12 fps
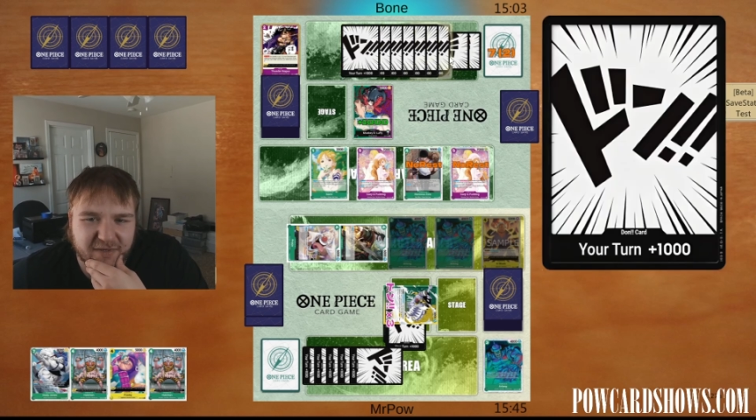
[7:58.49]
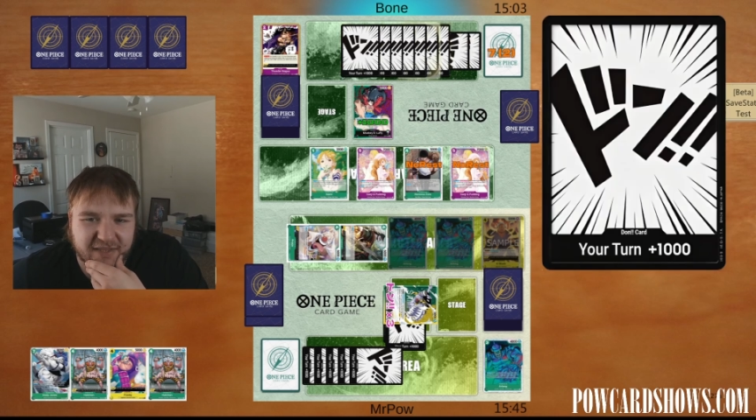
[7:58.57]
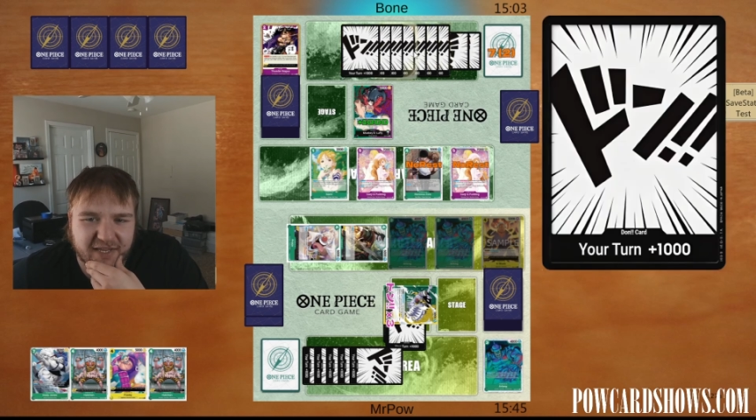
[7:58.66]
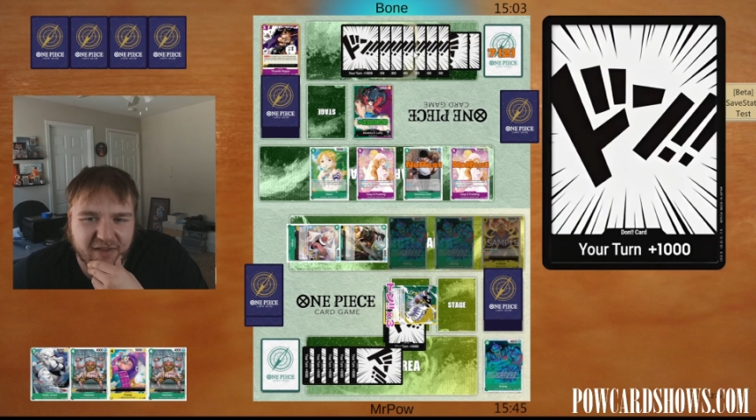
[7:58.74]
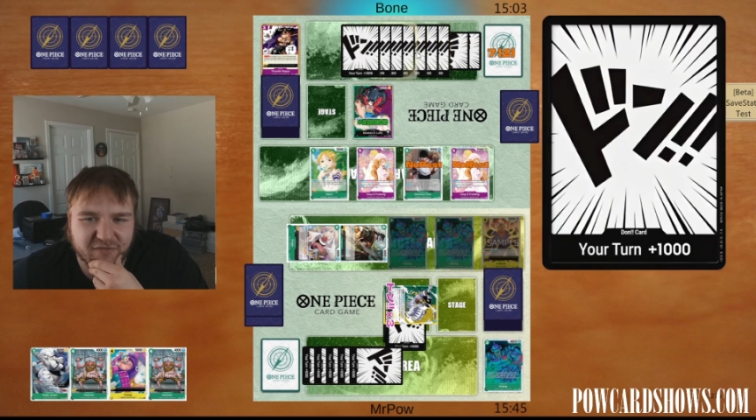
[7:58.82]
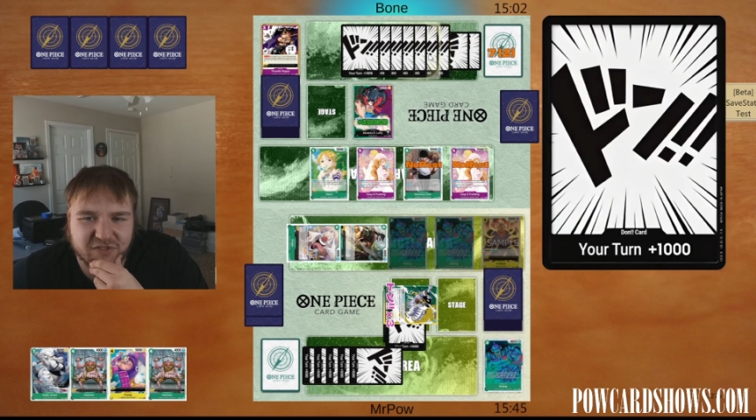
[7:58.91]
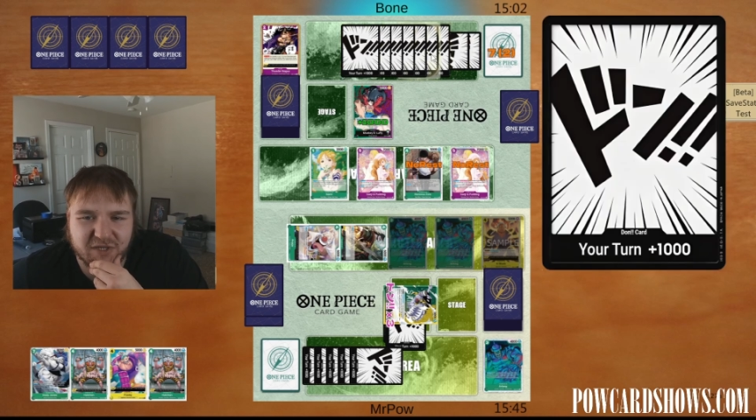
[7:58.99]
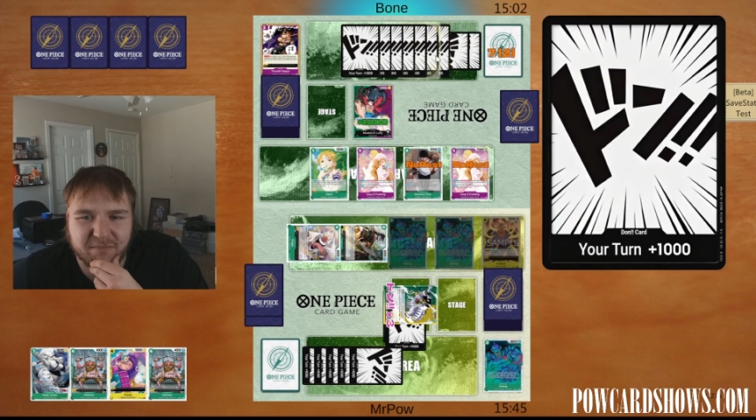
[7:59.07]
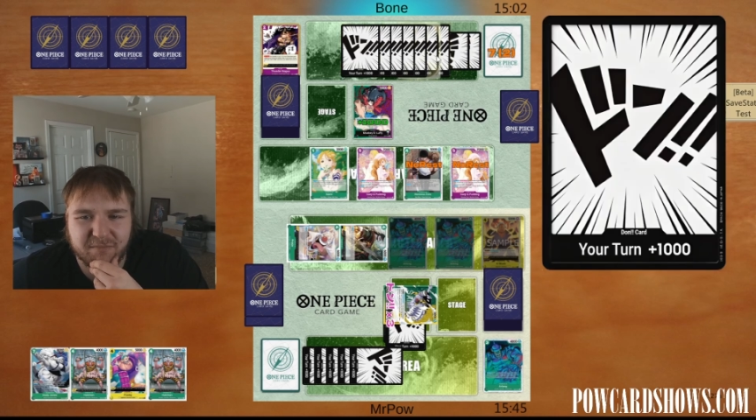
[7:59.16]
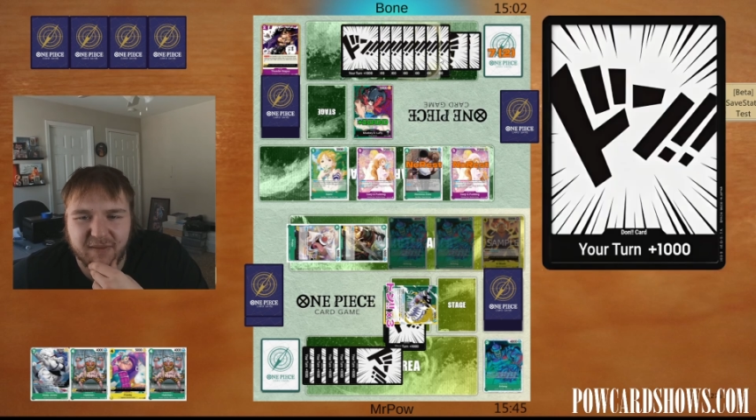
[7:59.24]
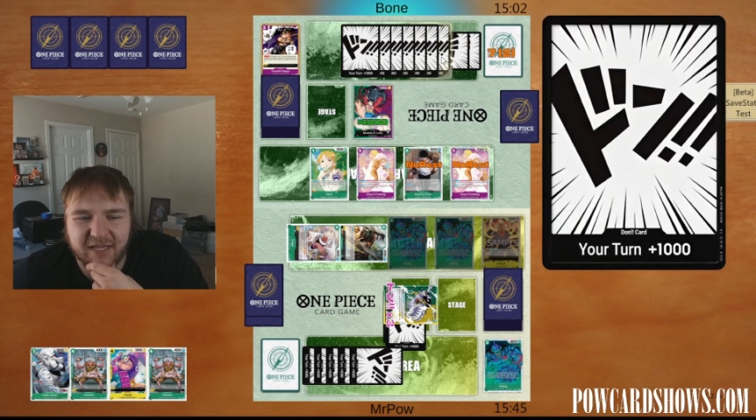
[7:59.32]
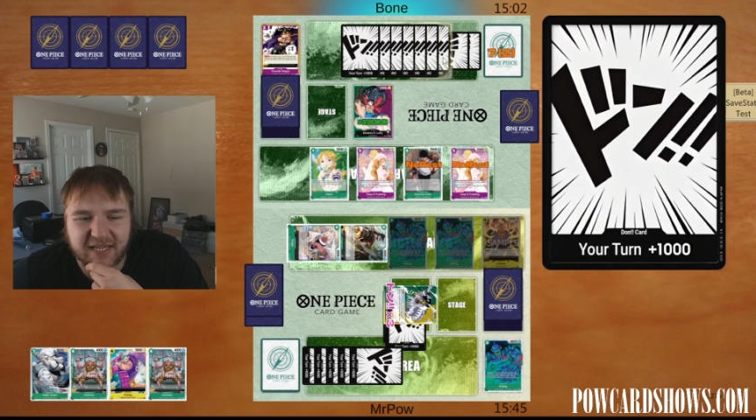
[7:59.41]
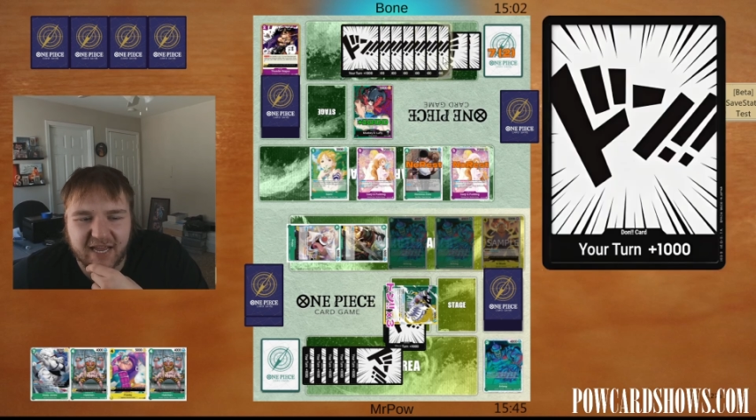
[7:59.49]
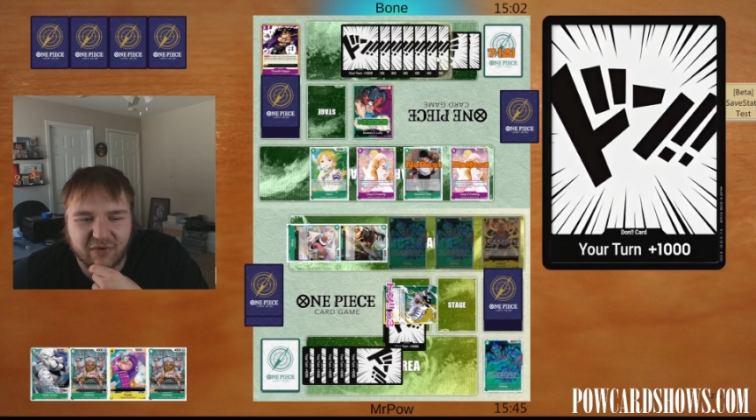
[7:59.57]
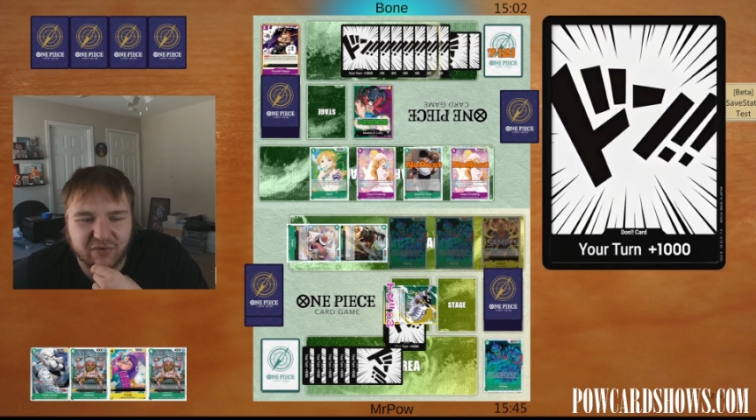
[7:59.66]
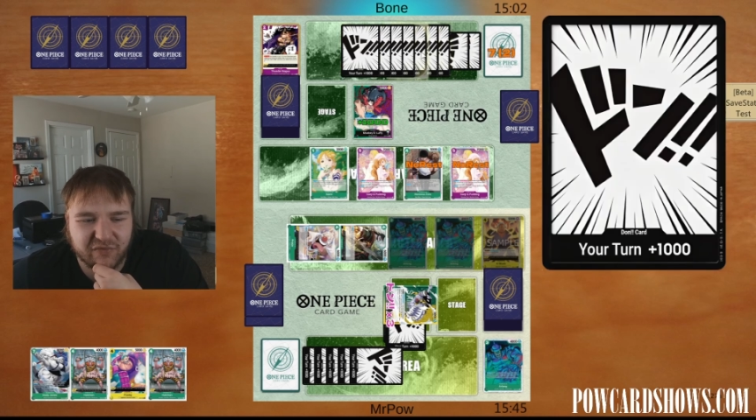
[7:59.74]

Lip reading: meaning they have some big counter